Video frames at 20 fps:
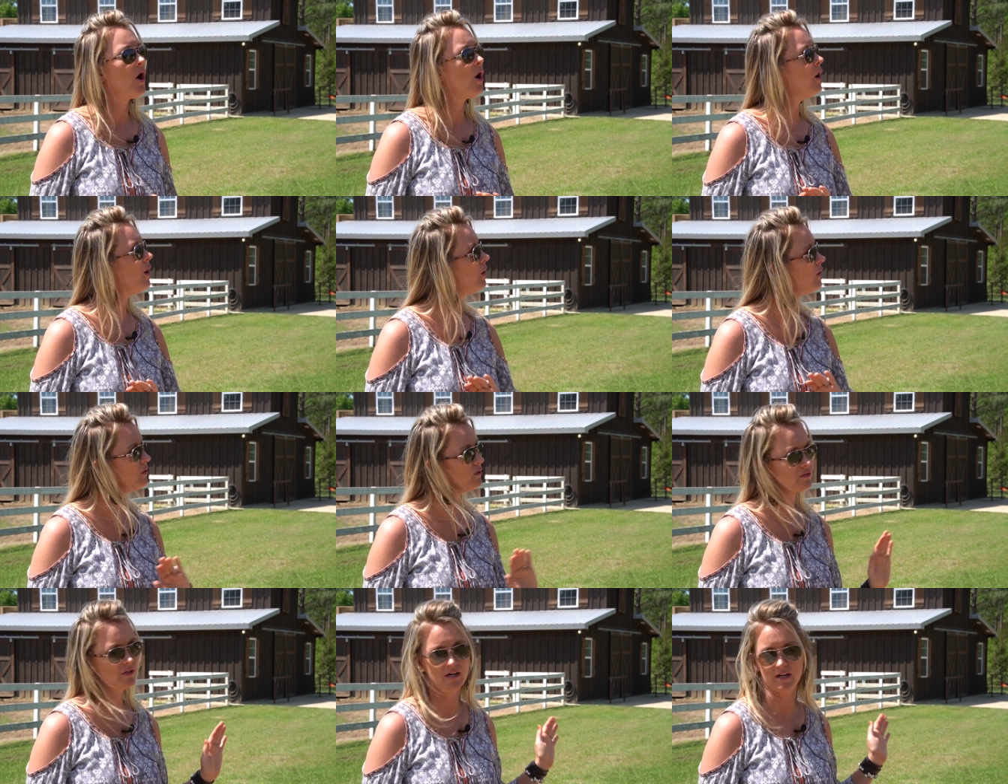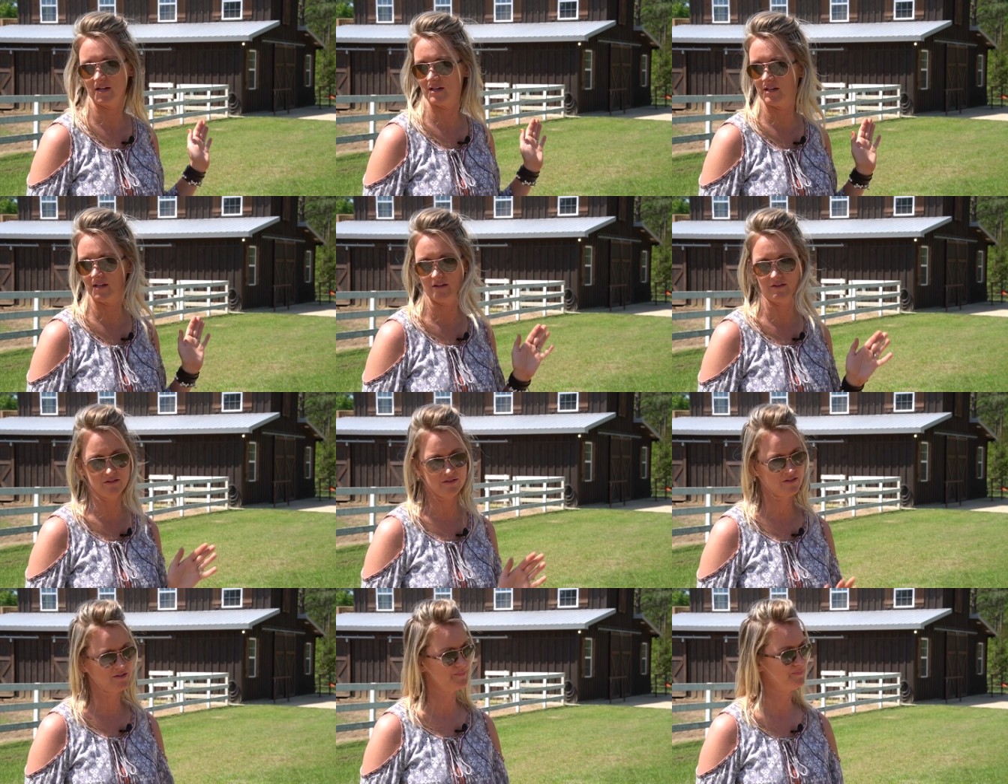Whole lot of
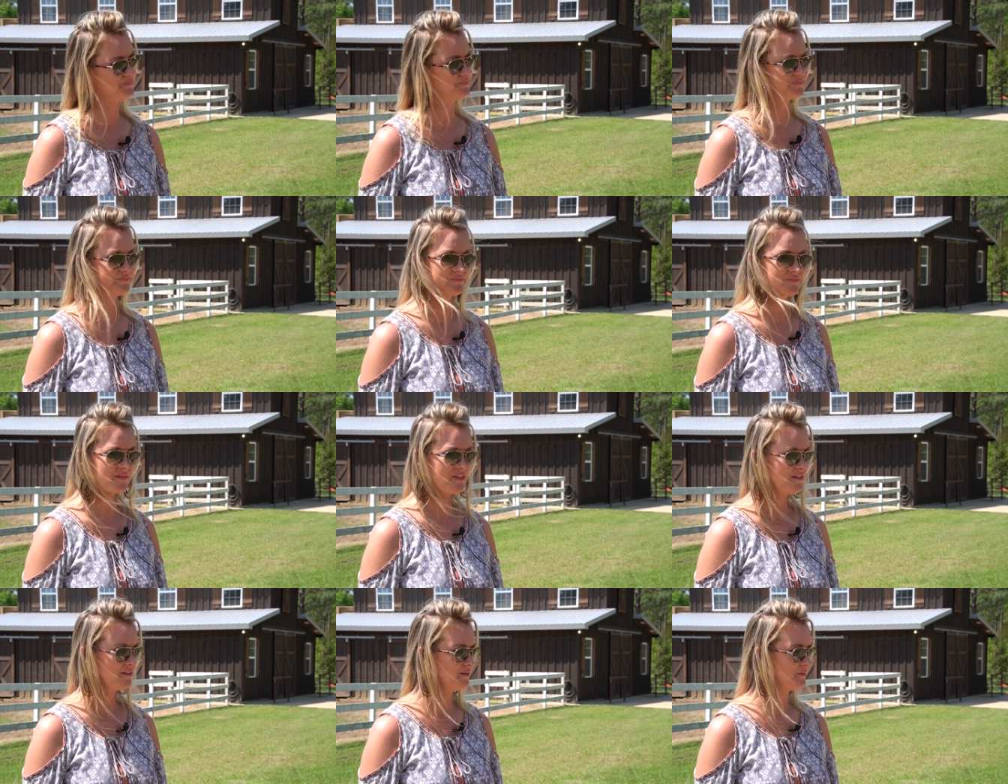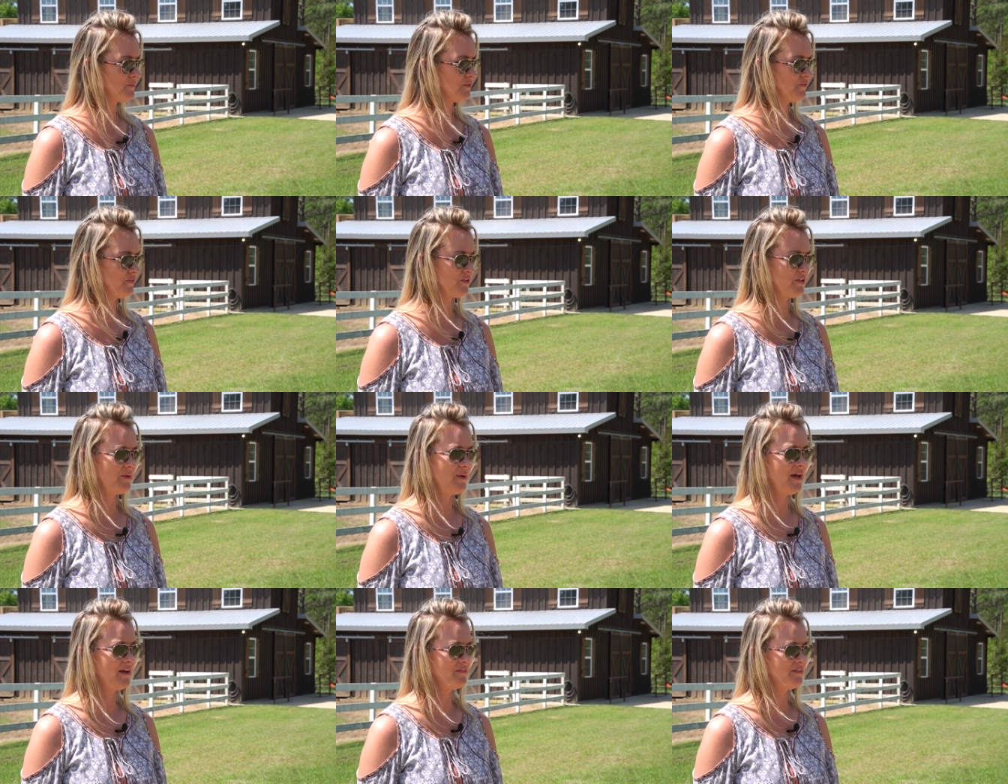no's before
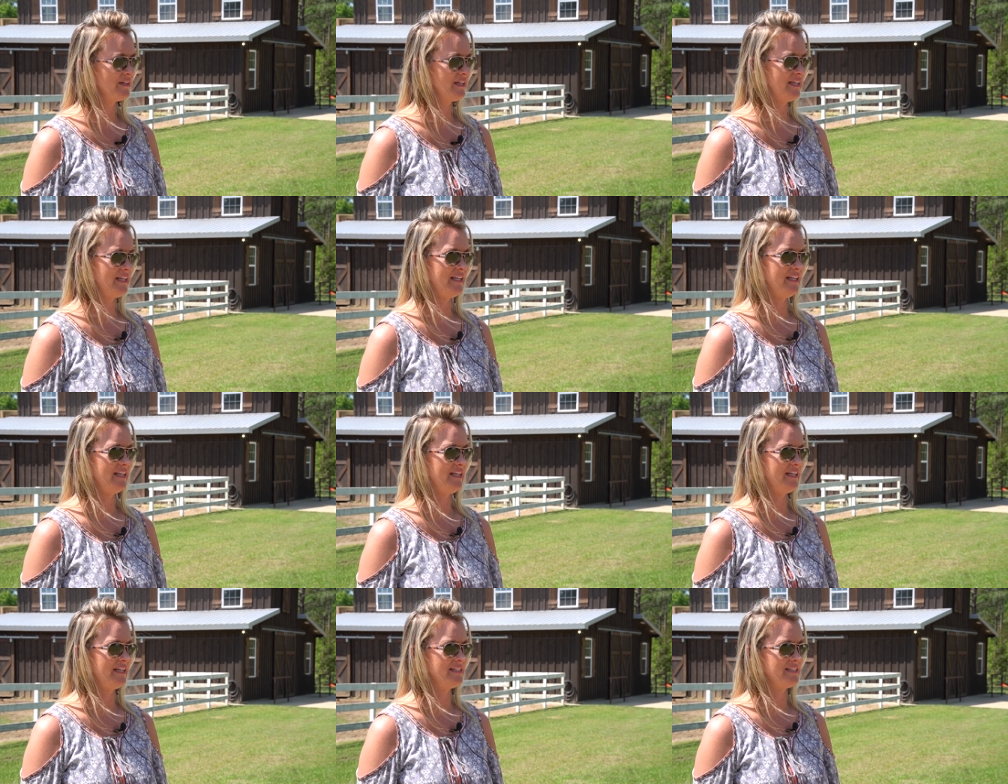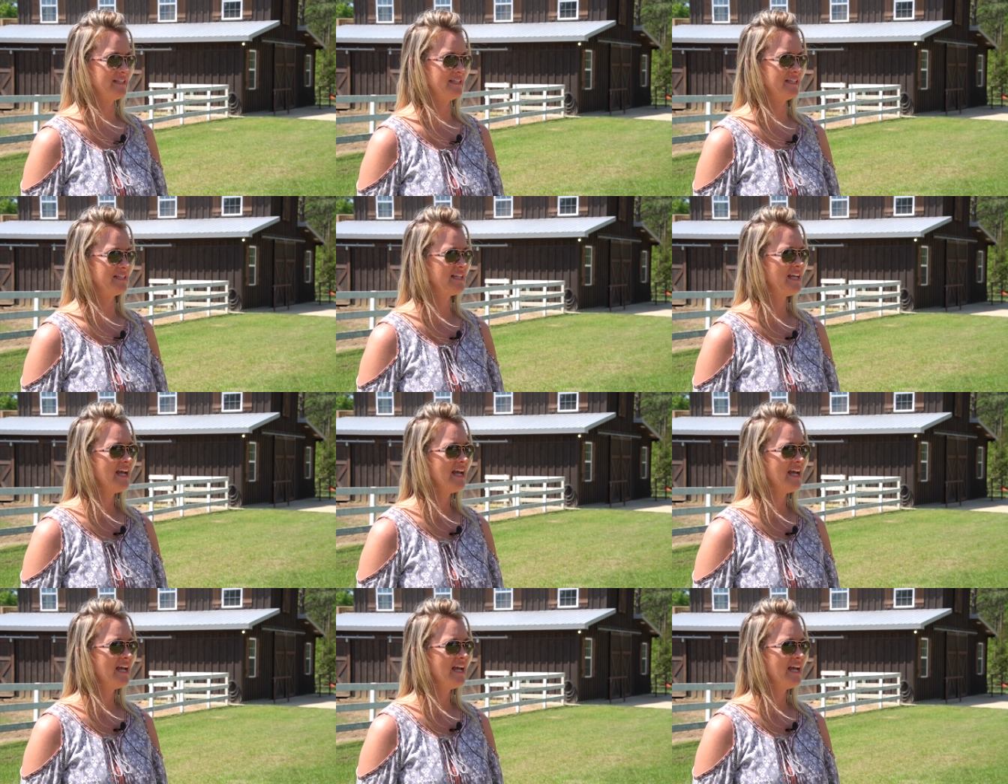you ever get any yeses.